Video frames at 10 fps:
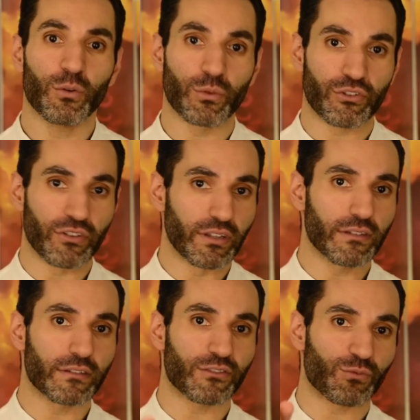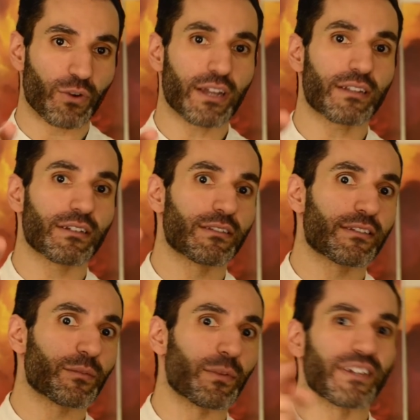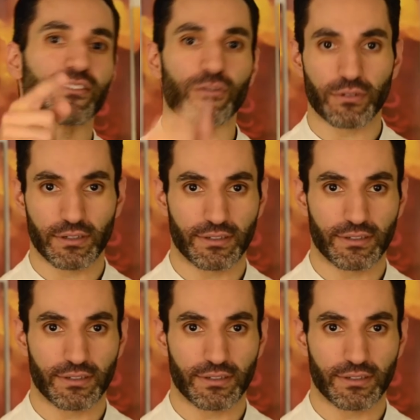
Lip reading: which leads us right into some history.